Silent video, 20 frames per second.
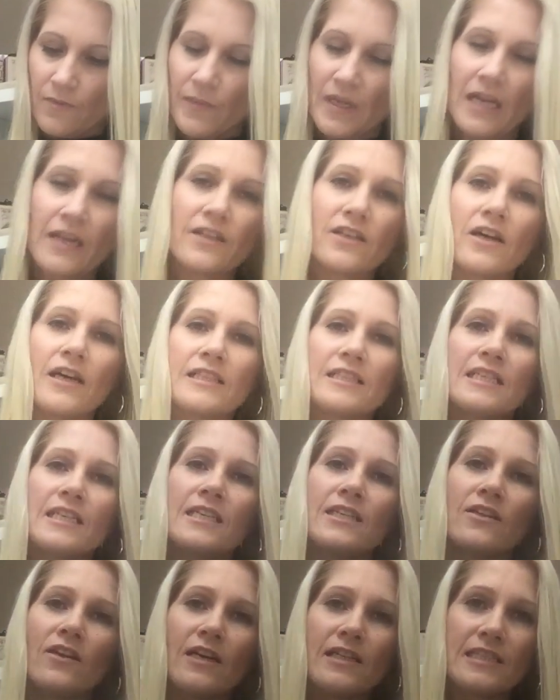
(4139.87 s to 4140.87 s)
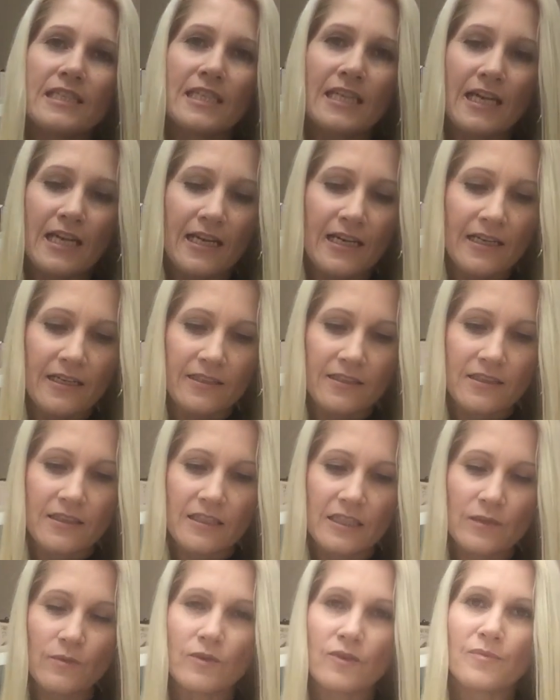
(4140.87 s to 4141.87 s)
About 1998,
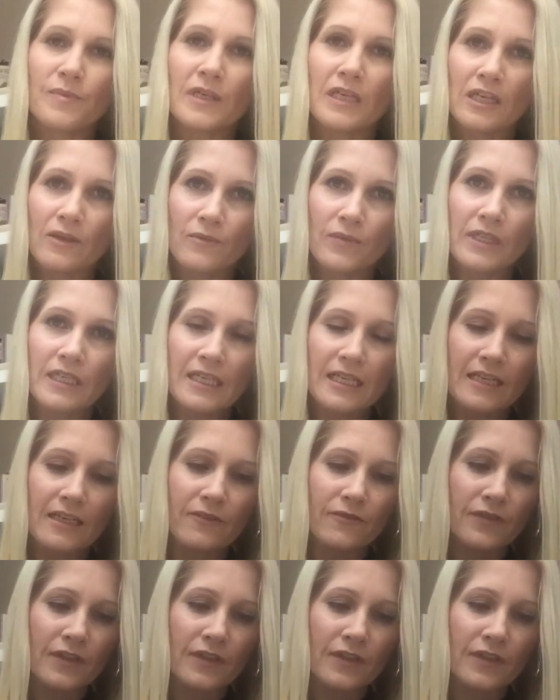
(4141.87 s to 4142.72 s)
this would have been completely